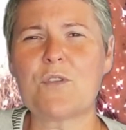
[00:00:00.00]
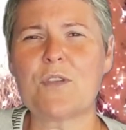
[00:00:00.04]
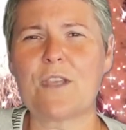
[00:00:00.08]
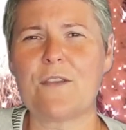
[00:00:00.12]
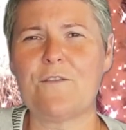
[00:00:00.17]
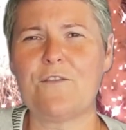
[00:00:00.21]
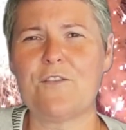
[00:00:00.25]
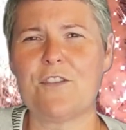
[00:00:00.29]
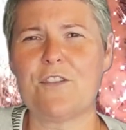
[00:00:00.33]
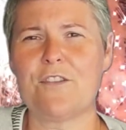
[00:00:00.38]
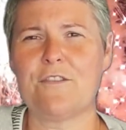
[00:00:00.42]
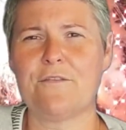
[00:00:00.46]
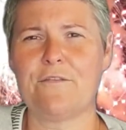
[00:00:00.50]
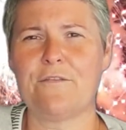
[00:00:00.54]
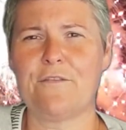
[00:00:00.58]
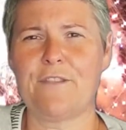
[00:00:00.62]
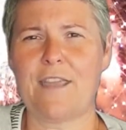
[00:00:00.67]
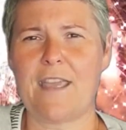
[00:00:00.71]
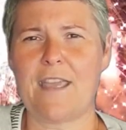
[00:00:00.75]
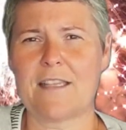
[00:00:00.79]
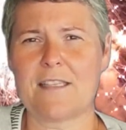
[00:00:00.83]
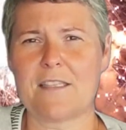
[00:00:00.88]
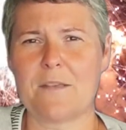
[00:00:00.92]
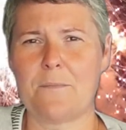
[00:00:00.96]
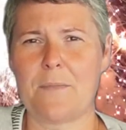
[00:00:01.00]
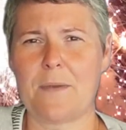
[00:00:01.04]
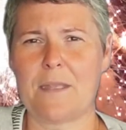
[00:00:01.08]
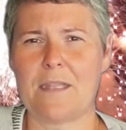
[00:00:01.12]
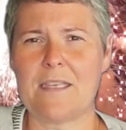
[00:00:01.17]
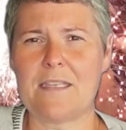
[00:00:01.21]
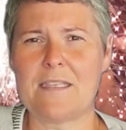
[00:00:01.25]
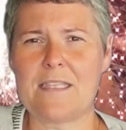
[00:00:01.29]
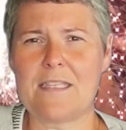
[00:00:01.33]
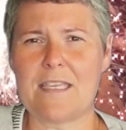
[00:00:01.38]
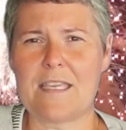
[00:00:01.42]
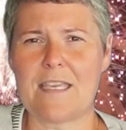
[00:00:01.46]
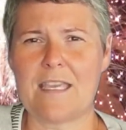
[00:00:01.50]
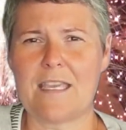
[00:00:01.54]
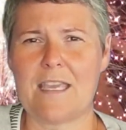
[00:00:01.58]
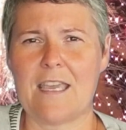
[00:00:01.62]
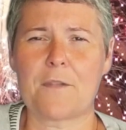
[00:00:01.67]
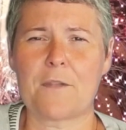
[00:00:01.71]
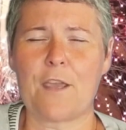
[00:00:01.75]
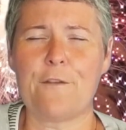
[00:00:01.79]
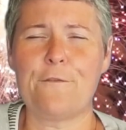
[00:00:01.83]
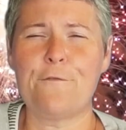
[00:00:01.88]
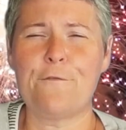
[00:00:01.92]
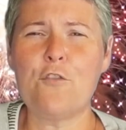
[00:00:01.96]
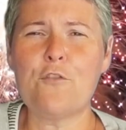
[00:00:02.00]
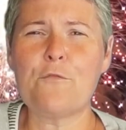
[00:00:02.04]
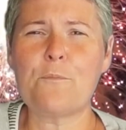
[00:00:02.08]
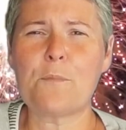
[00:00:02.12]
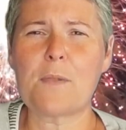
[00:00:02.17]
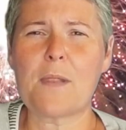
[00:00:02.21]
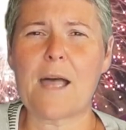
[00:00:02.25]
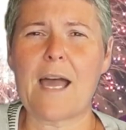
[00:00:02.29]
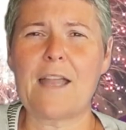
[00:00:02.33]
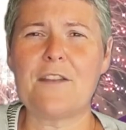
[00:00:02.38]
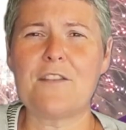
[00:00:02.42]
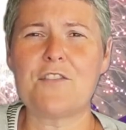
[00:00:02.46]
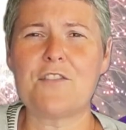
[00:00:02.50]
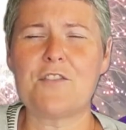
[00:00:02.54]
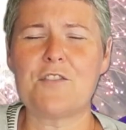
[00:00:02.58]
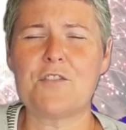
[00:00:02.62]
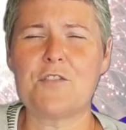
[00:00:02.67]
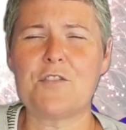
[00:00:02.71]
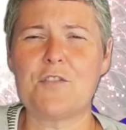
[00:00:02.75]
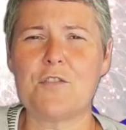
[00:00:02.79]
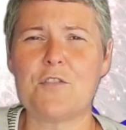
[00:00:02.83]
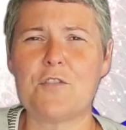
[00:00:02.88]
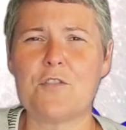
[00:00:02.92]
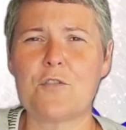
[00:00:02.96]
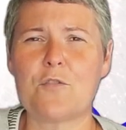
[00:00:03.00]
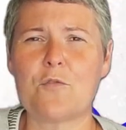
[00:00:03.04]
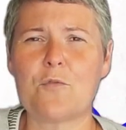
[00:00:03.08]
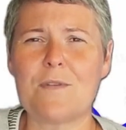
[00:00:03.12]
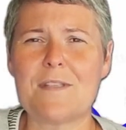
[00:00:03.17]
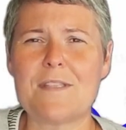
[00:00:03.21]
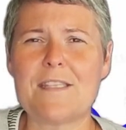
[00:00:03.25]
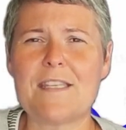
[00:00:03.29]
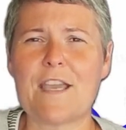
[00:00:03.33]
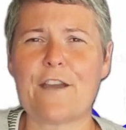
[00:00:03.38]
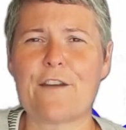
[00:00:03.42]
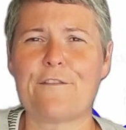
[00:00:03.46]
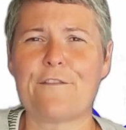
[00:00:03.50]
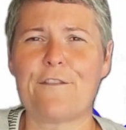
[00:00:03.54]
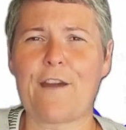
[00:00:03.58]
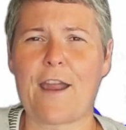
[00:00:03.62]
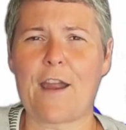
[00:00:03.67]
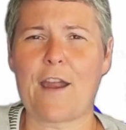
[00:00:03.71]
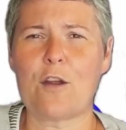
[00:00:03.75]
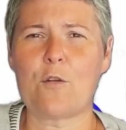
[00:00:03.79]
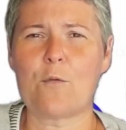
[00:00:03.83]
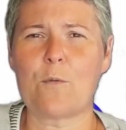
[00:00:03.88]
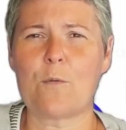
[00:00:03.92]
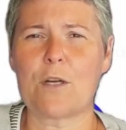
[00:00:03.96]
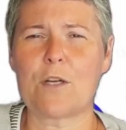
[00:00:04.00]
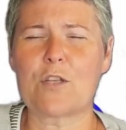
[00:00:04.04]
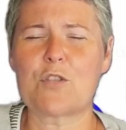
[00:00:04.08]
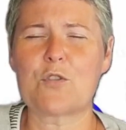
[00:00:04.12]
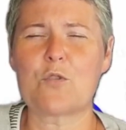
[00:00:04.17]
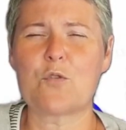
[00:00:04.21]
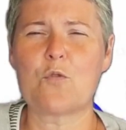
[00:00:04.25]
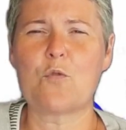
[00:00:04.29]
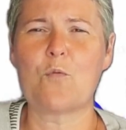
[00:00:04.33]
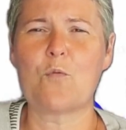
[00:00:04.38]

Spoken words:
gives you some flexibility. If you've planned to go and see a fireworks show